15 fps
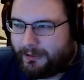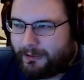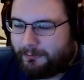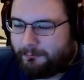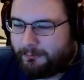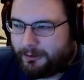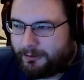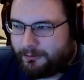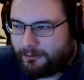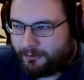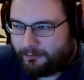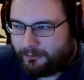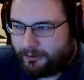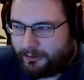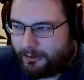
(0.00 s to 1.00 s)
When you
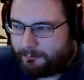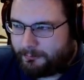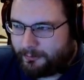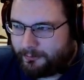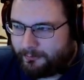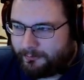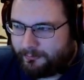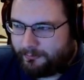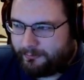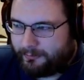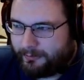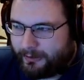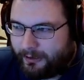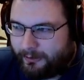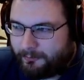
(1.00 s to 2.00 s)
turn the number
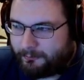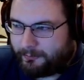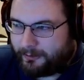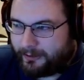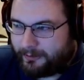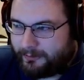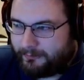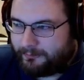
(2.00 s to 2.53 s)
the other way,